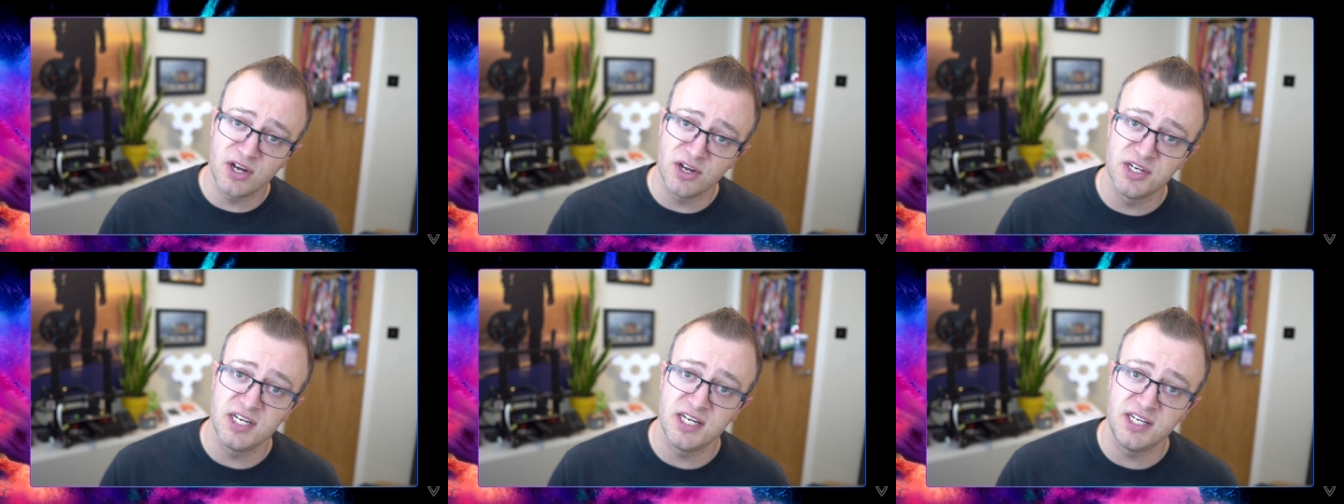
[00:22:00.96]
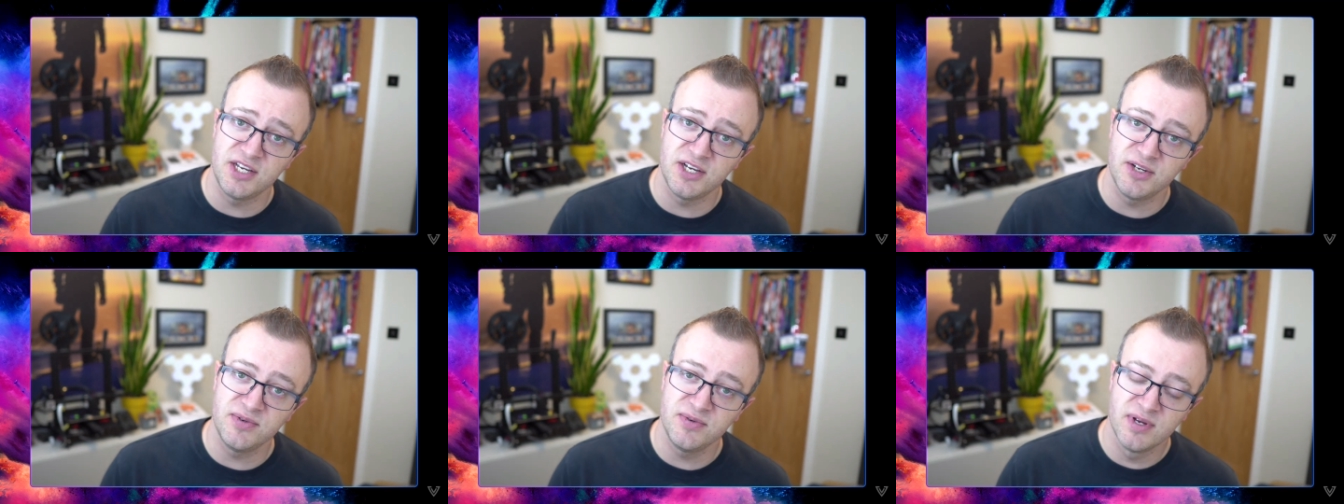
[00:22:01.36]

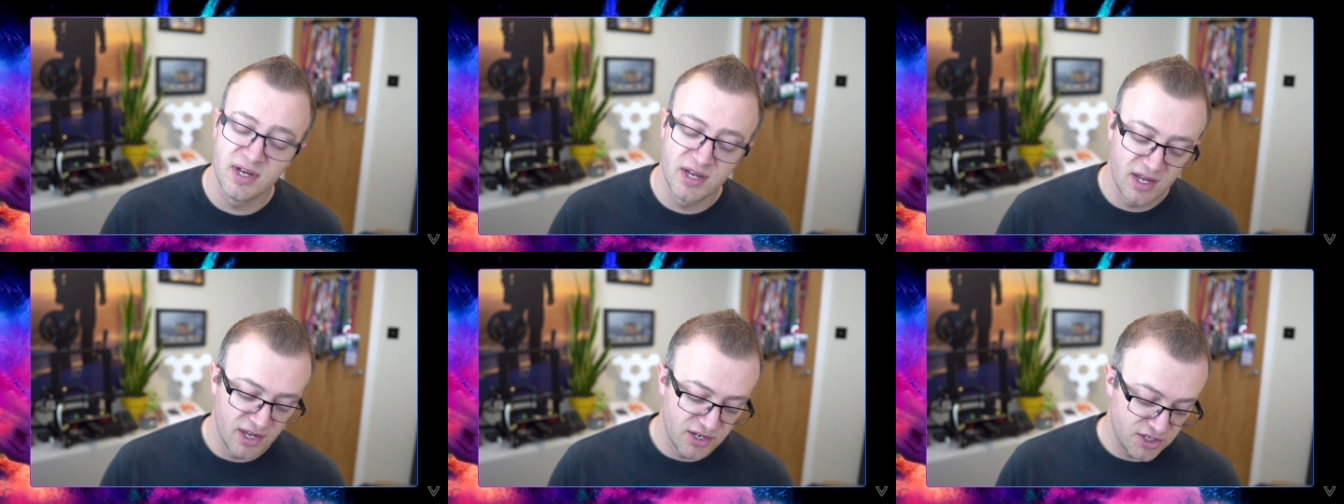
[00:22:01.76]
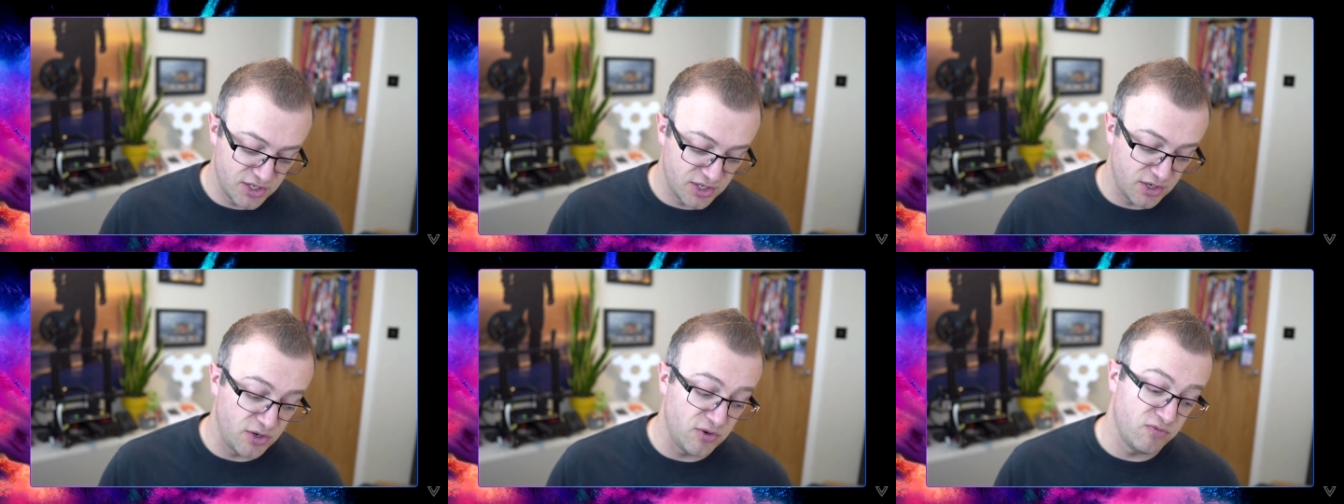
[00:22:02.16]
continue
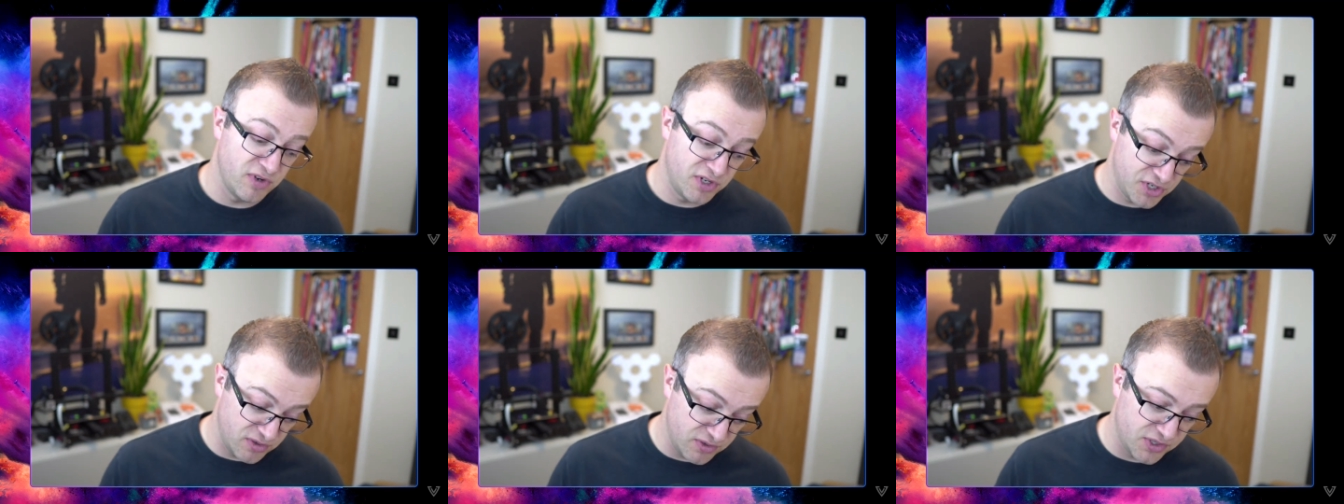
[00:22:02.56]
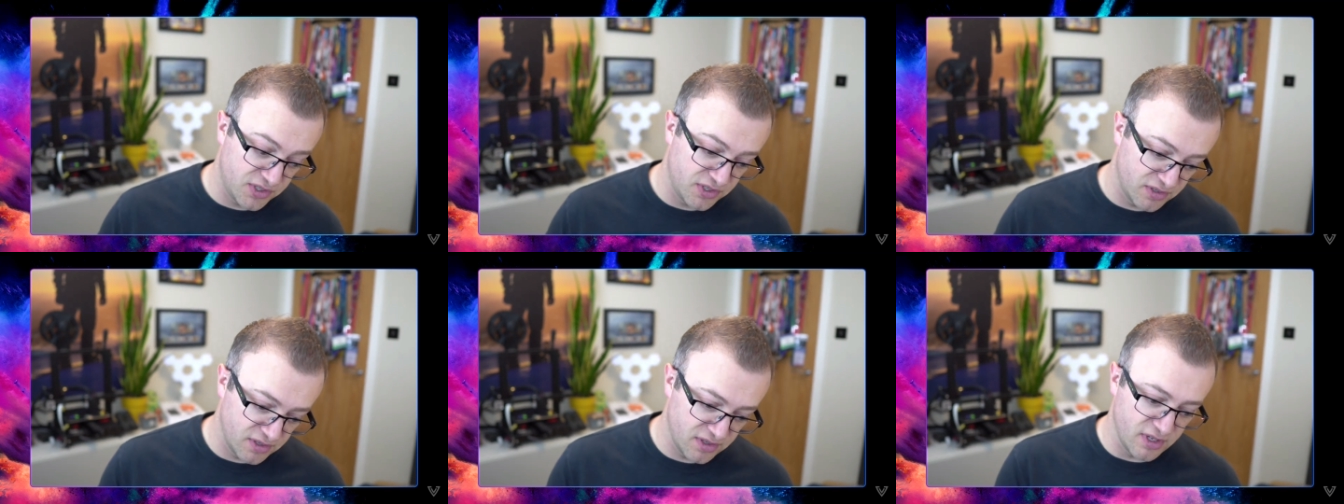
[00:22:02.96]
to
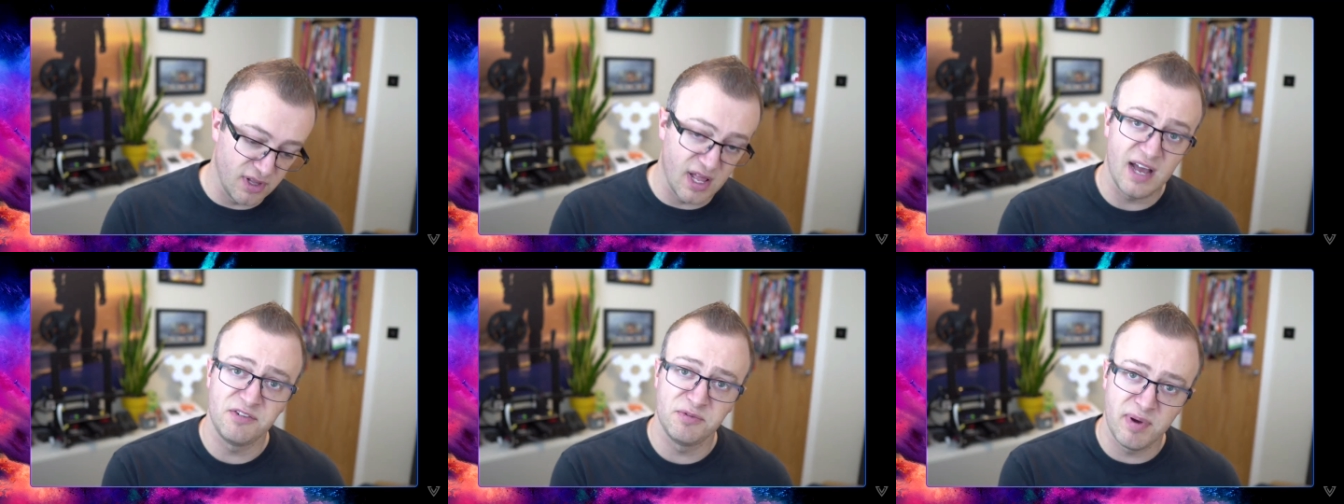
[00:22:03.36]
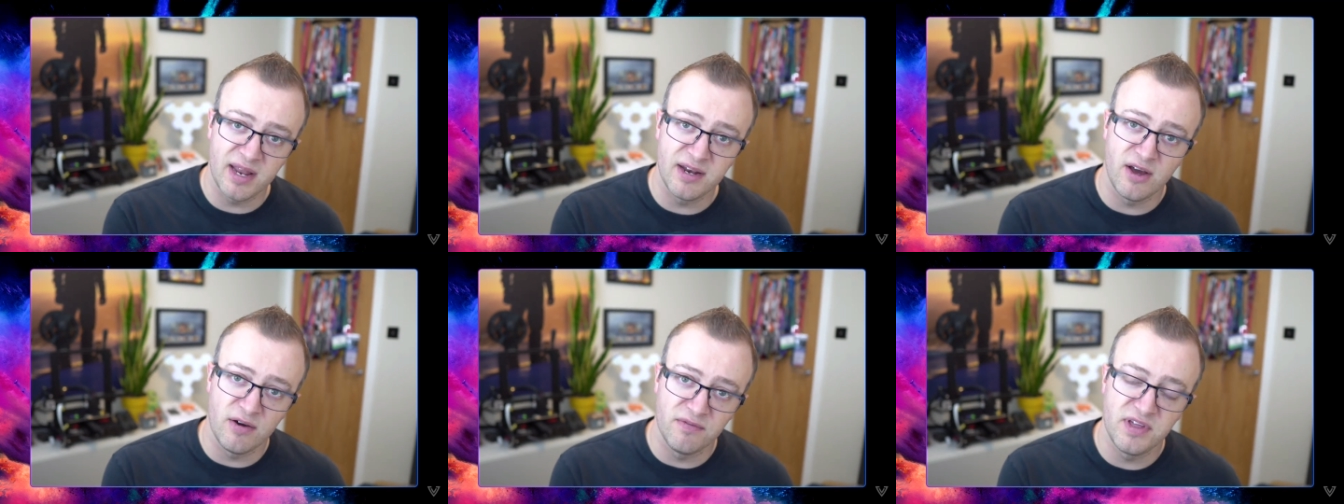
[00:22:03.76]
reduce the
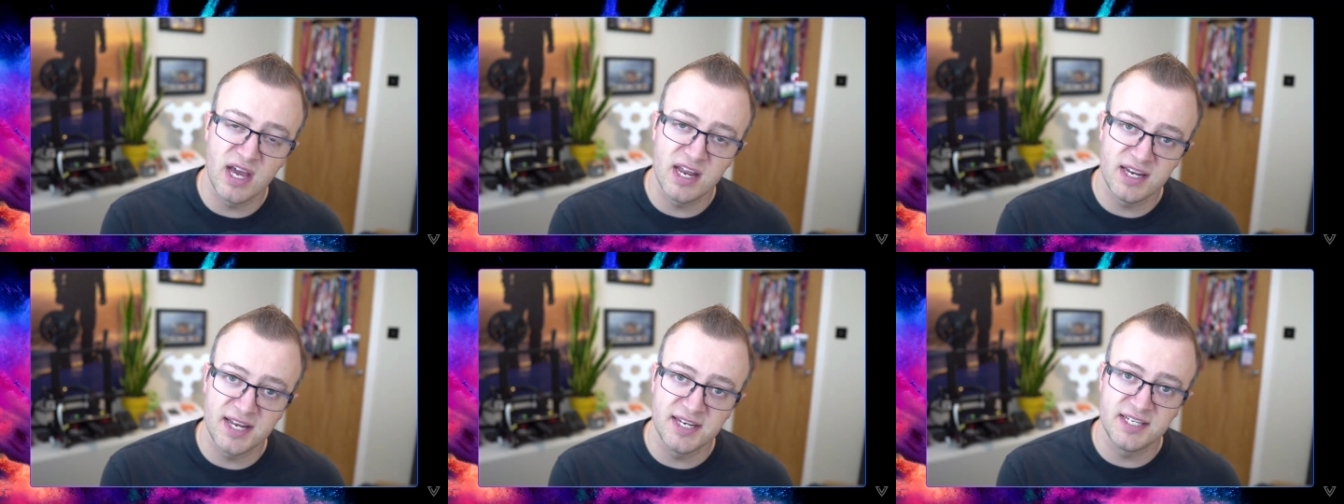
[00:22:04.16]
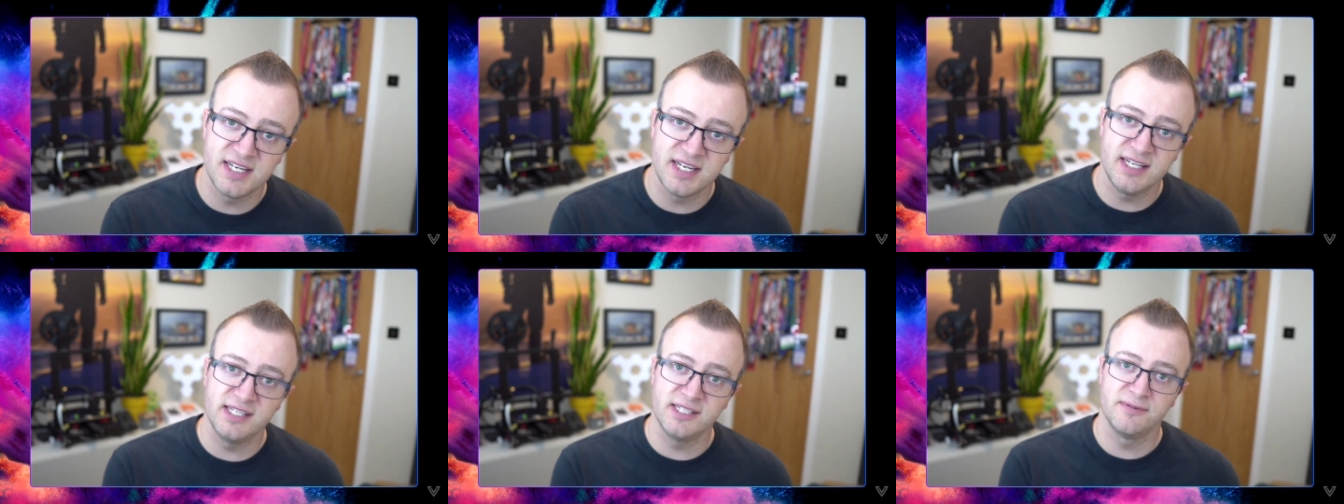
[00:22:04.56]
lifespan of the end
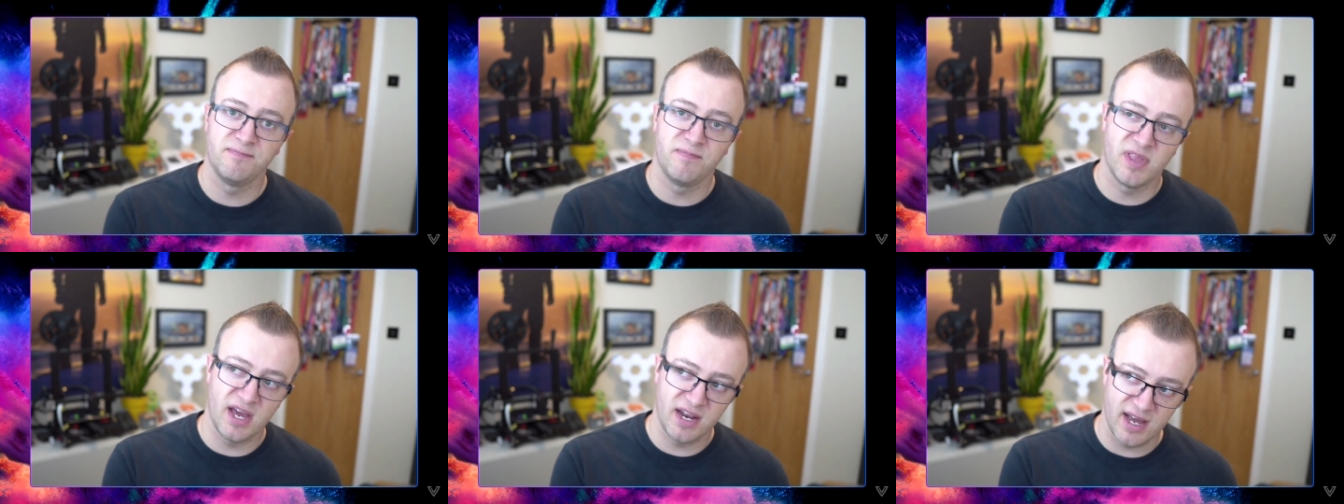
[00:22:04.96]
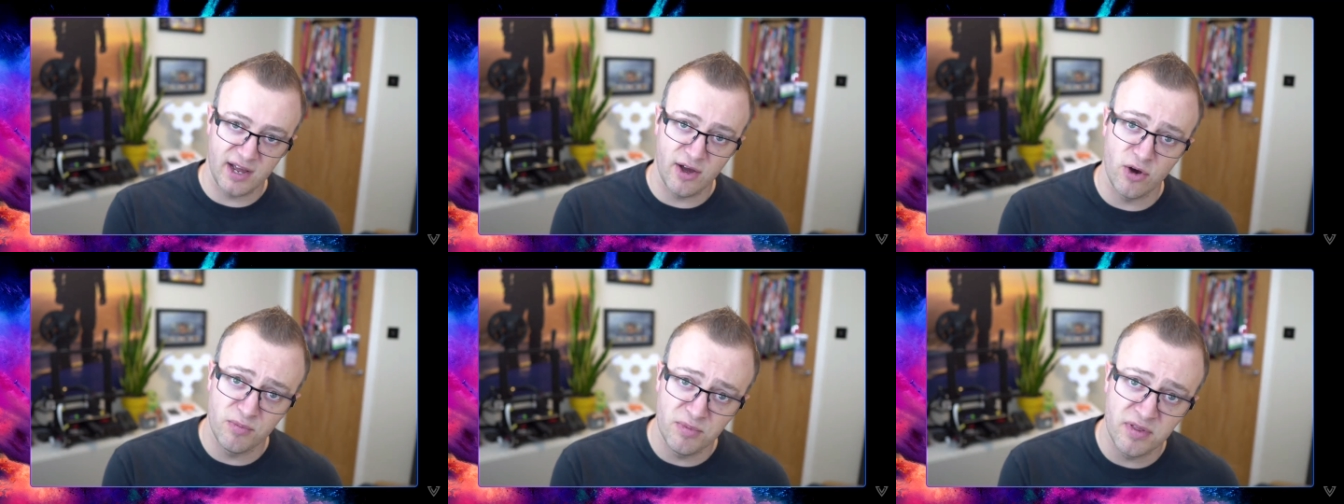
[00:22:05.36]
entities, and
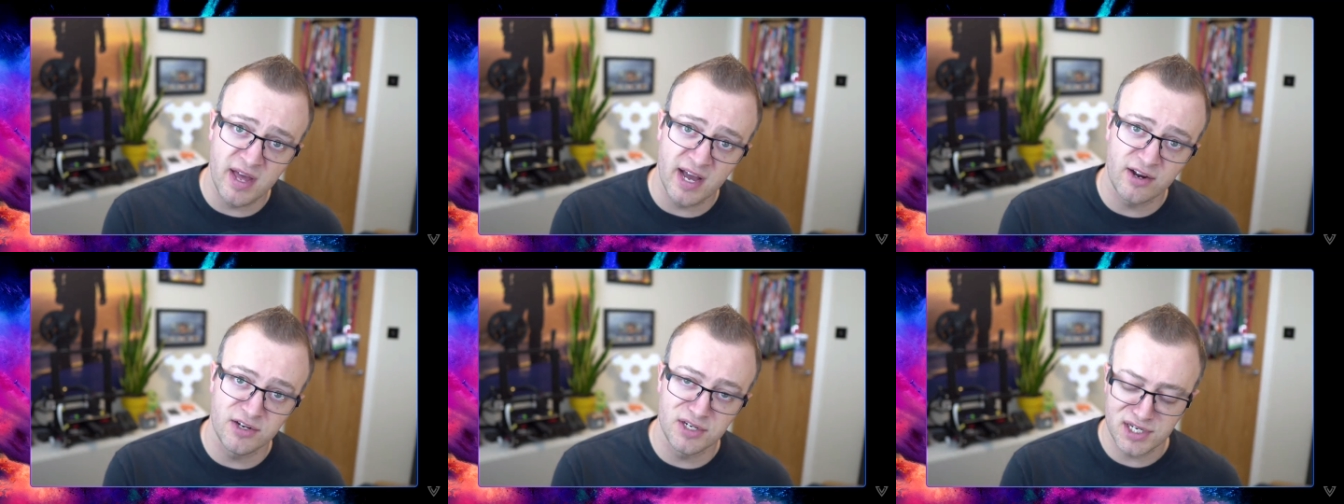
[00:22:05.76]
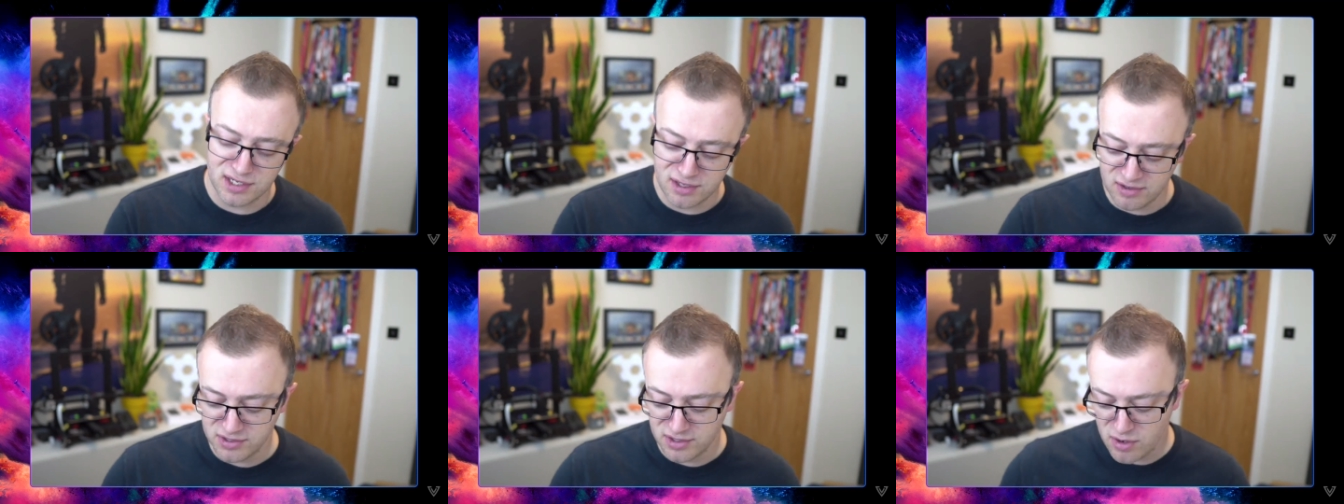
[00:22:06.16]
I hope that that
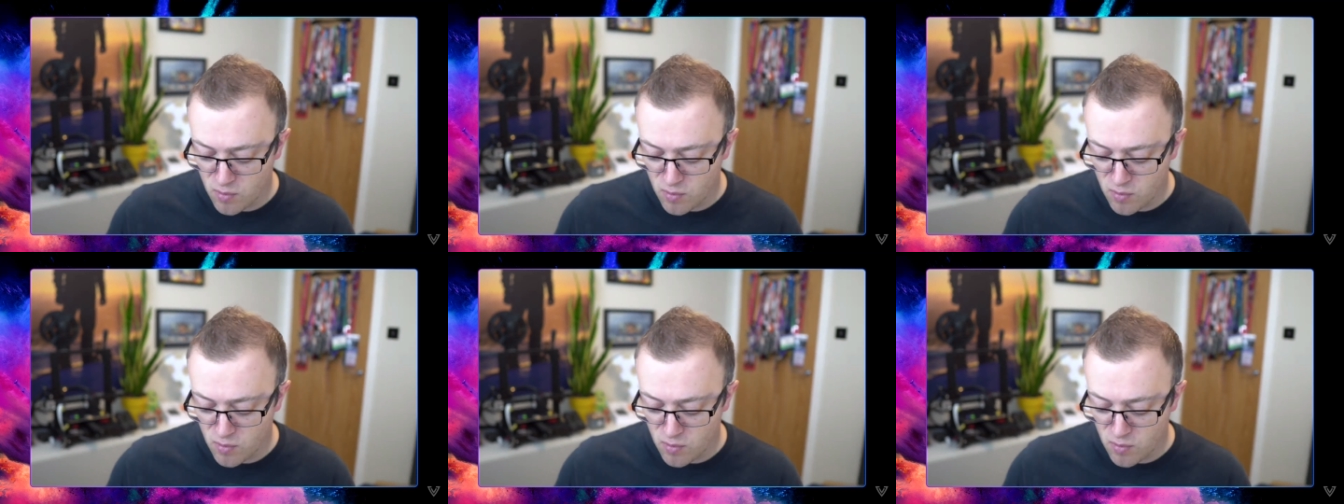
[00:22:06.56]
continues.